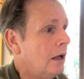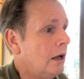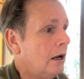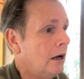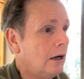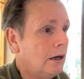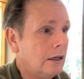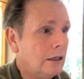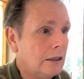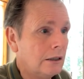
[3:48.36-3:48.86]

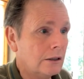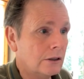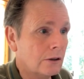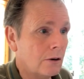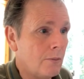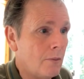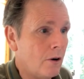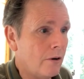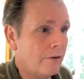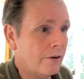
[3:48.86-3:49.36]

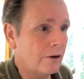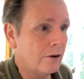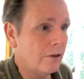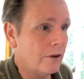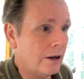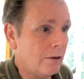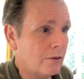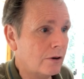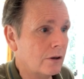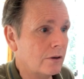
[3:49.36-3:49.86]
So moving on
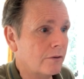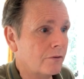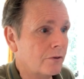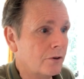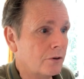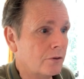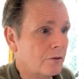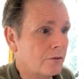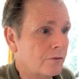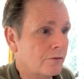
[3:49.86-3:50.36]
there, we've got a
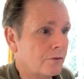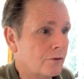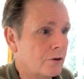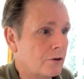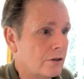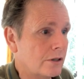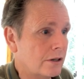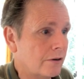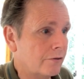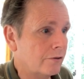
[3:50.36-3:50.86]
few
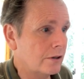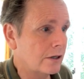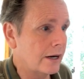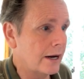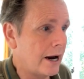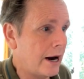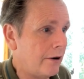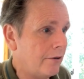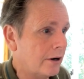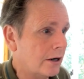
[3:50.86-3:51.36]
different
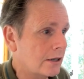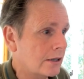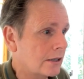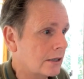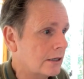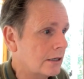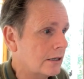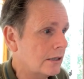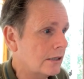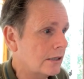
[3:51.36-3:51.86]

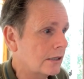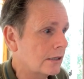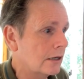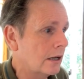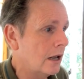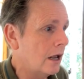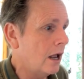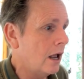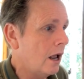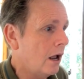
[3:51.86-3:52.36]
carexes.
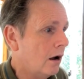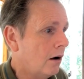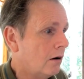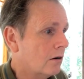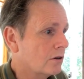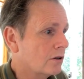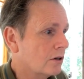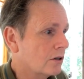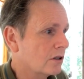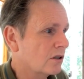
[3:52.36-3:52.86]

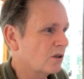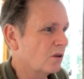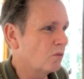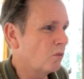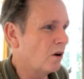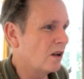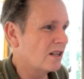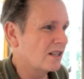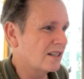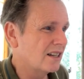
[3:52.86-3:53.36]
Just sort of
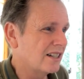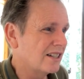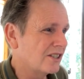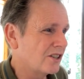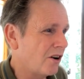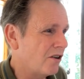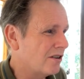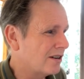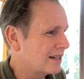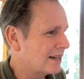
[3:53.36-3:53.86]
ones I
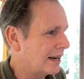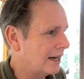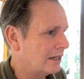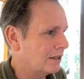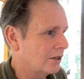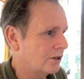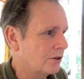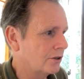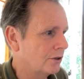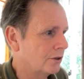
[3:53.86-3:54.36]
don't
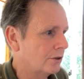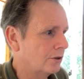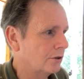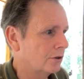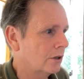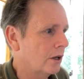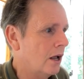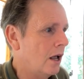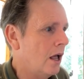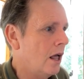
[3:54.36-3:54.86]
tend to
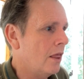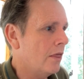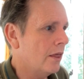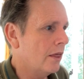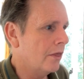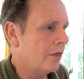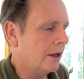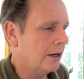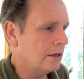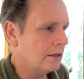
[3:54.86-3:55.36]
use.
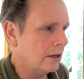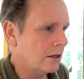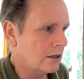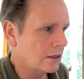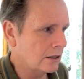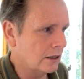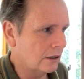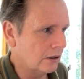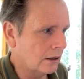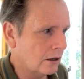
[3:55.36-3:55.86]
The things like
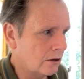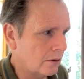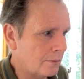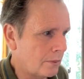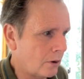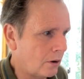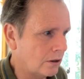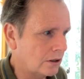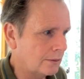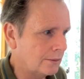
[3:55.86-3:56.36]
this little
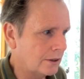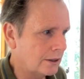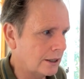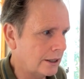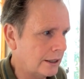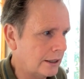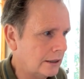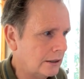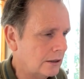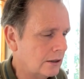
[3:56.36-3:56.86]
coprosmus
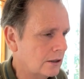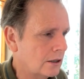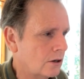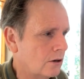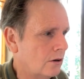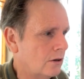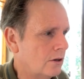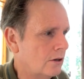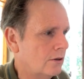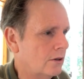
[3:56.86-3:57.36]
here,
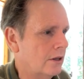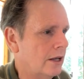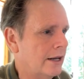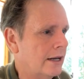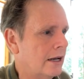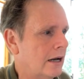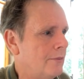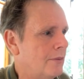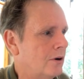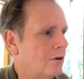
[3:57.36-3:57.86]
they
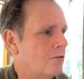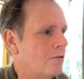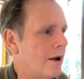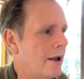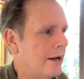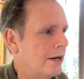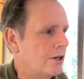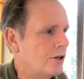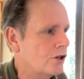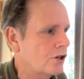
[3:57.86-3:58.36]
come in a
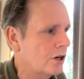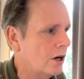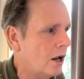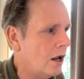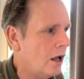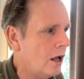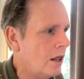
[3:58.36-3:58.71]
range.